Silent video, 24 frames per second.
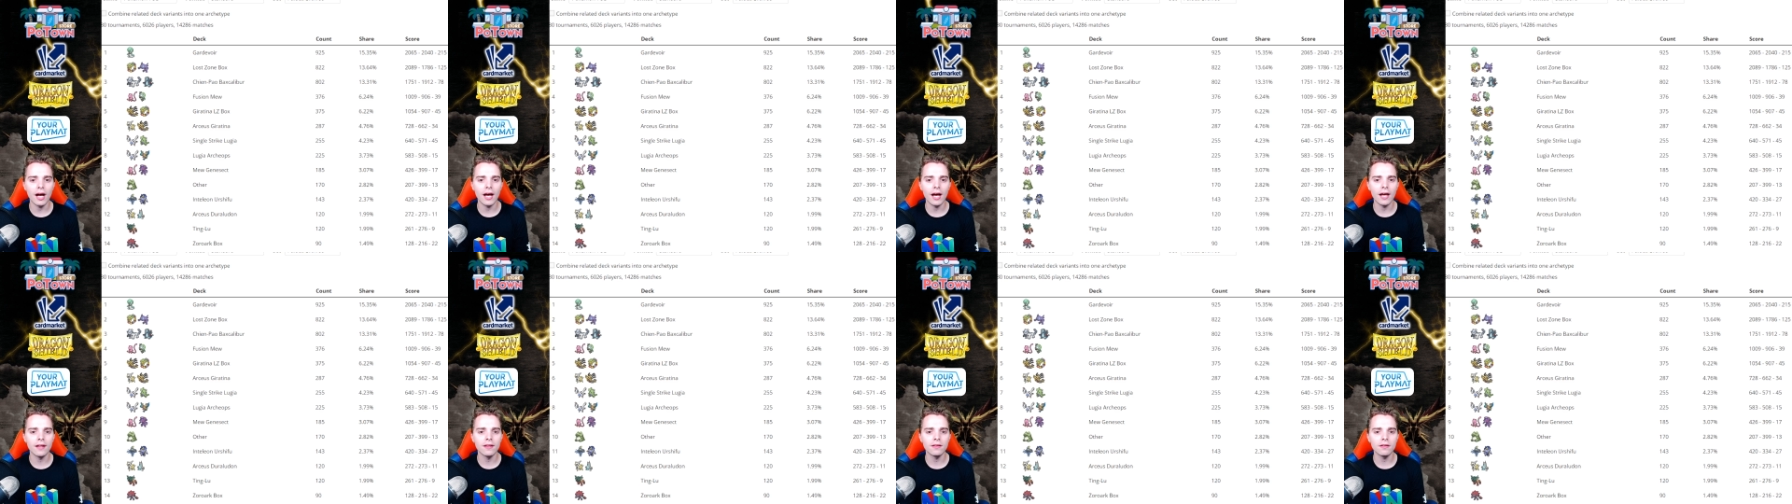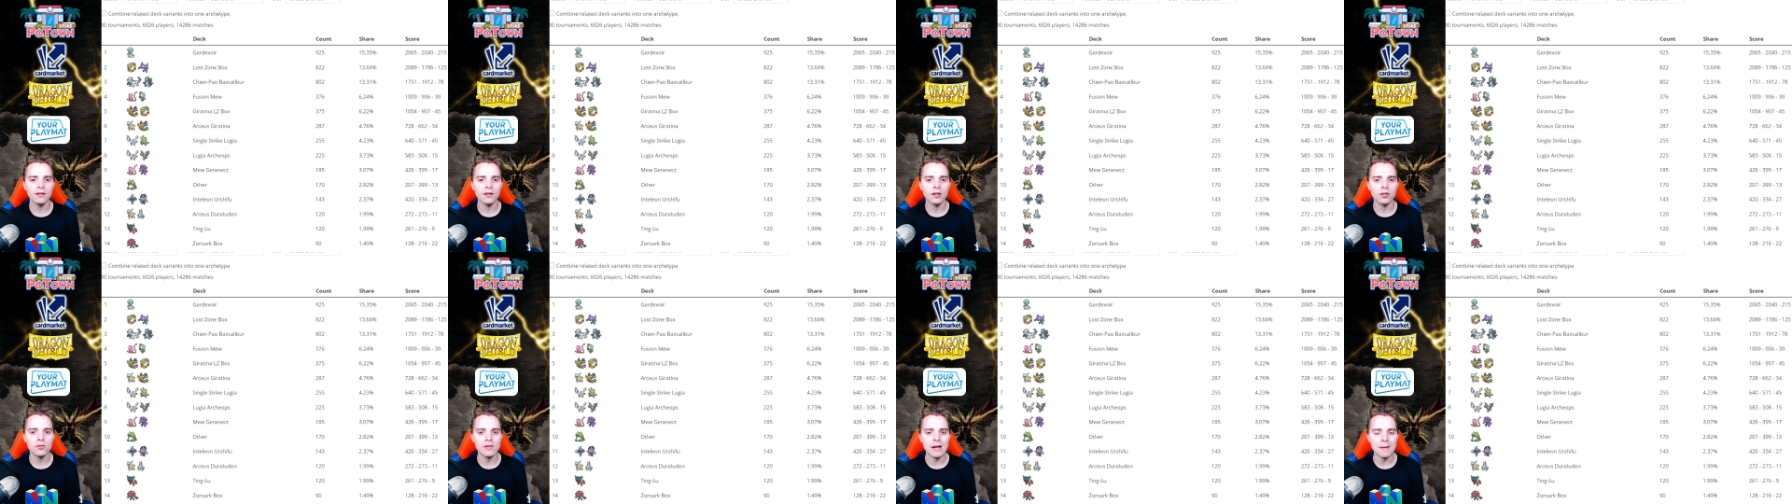and
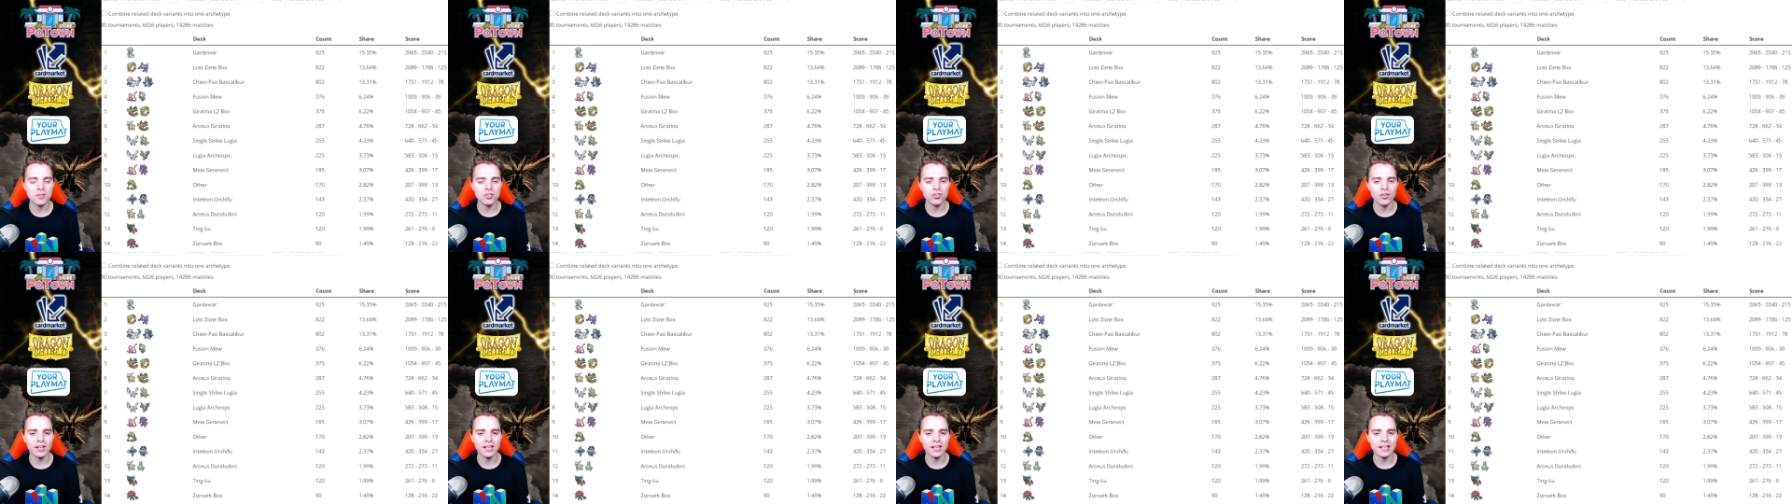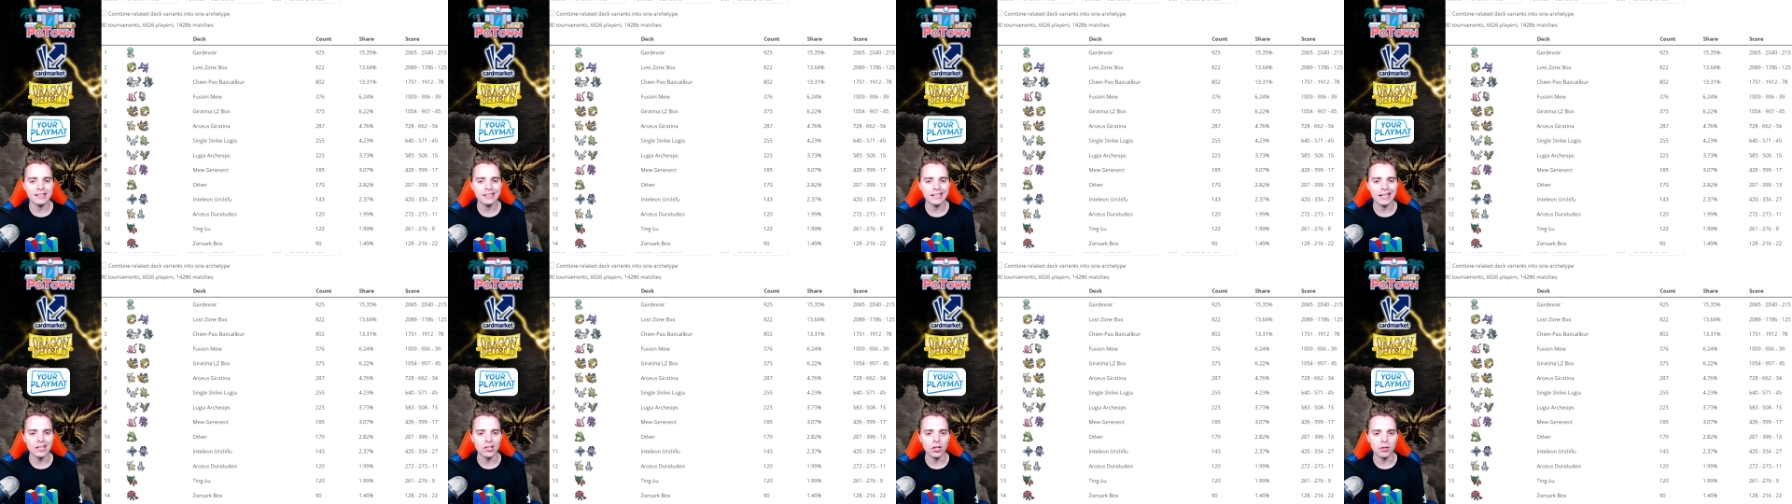uh, Rapid Strike
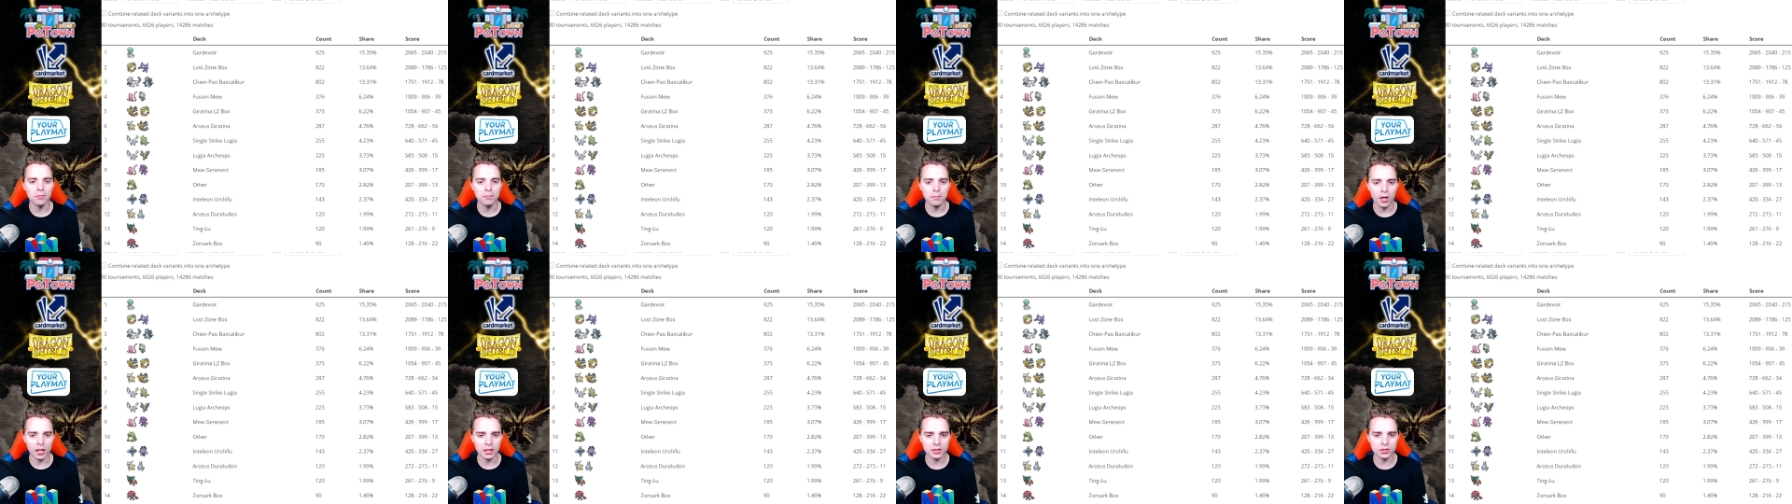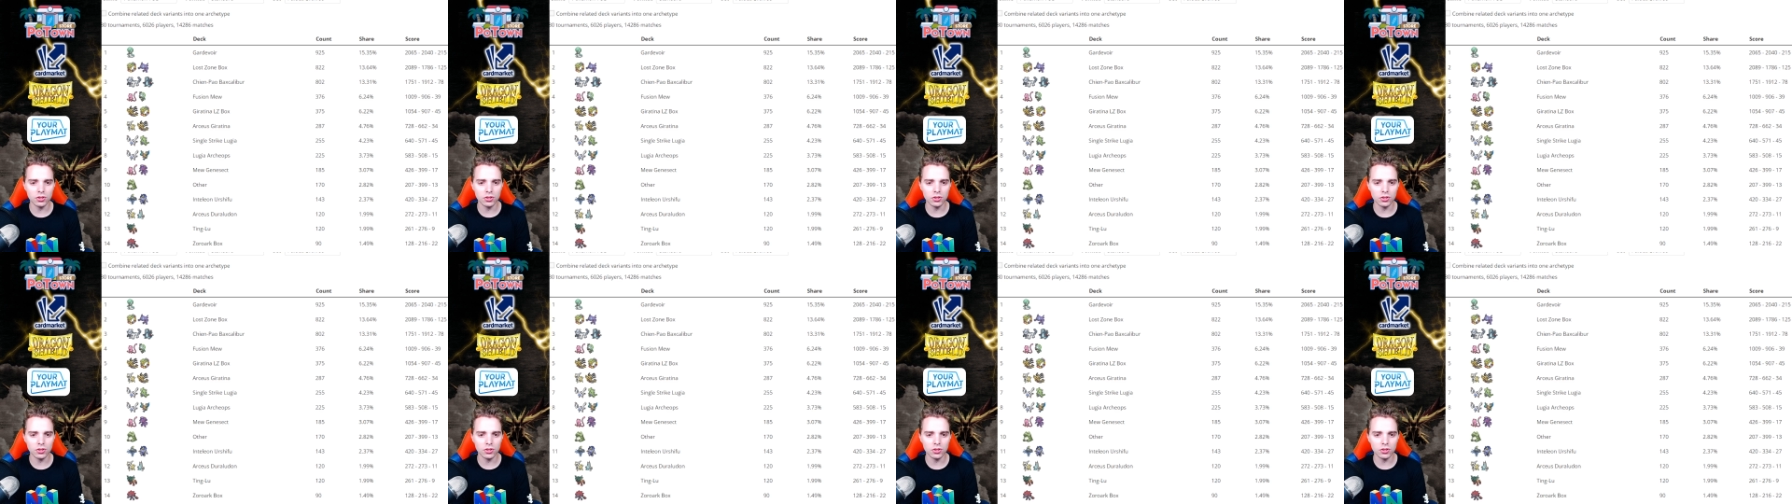Inteleon box.